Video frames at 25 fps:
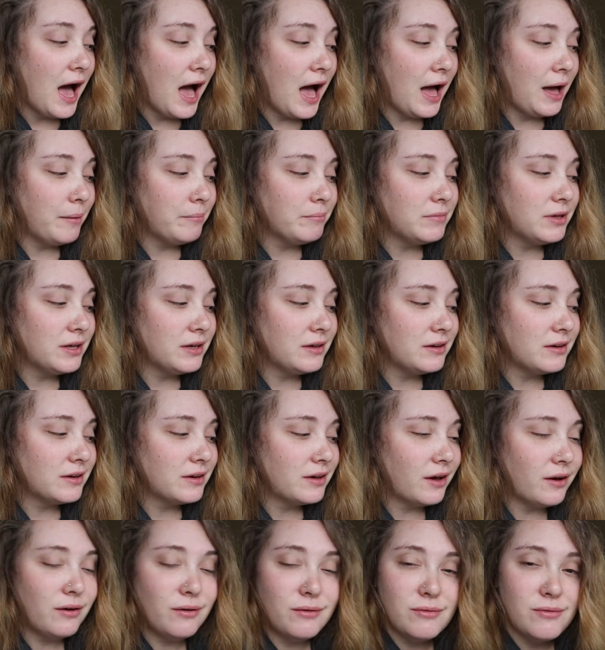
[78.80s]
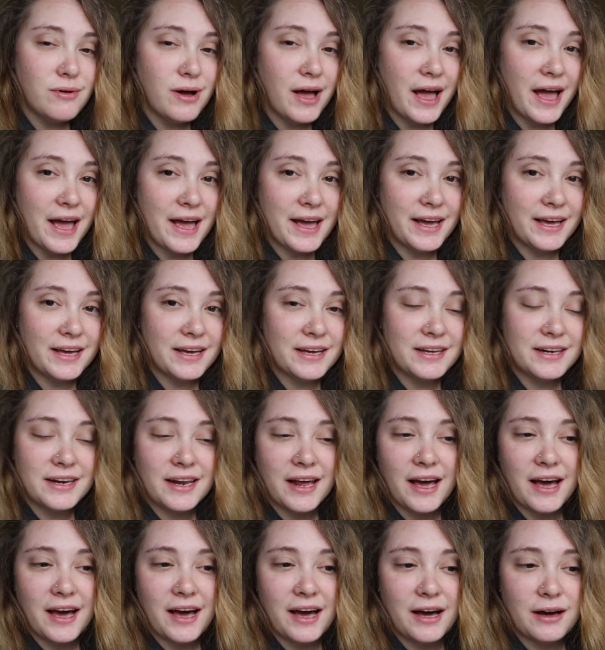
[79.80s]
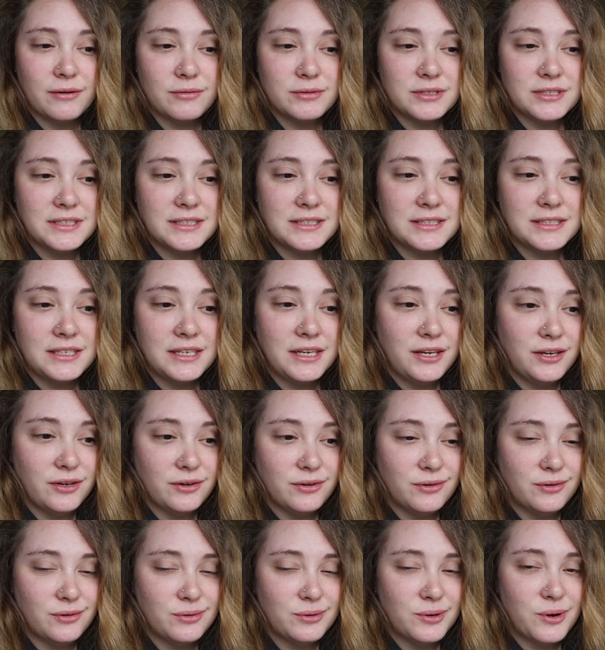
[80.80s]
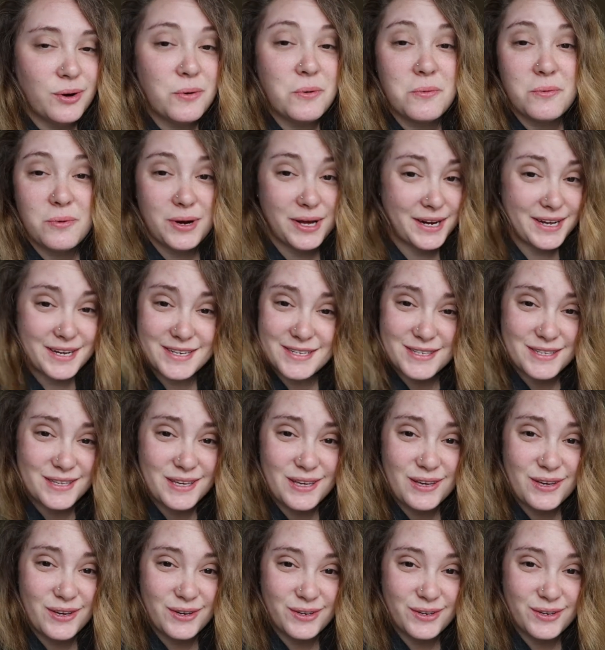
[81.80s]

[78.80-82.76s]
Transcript: I'm gonna go and I will see you when I see